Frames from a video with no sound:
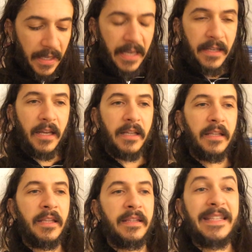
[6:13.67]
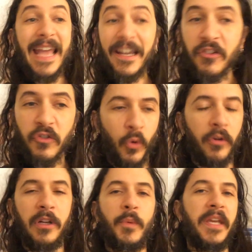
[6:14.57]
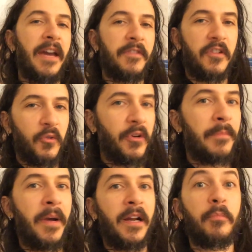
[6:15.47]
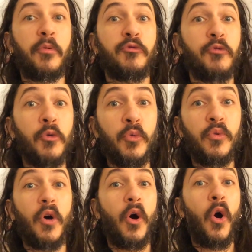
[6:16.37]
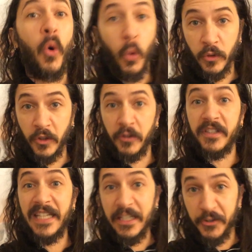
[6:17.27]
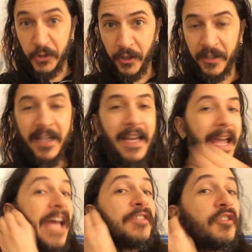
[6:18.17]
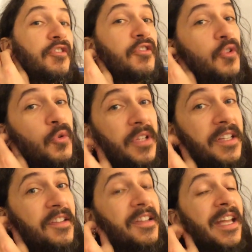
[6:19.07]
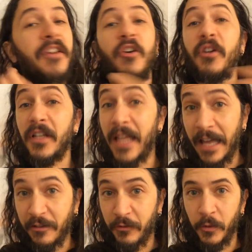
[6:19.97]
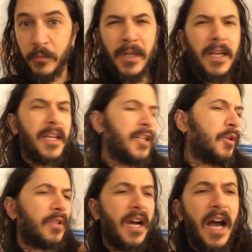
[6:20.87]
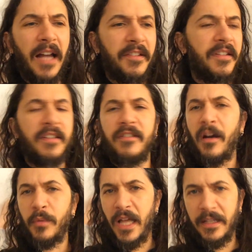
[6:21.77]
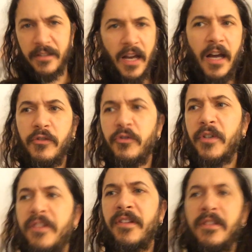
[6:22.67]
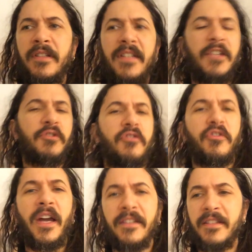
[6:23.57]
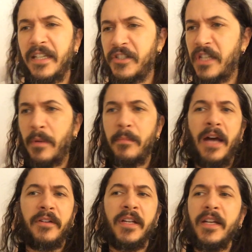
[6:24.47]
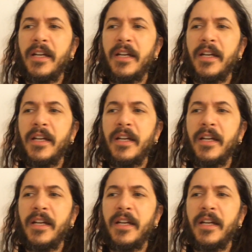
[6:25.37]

in the next story, we have a story about a prude older teacher and the students in her classroom, you know, constant double entendres. The teacher is trying to teach them about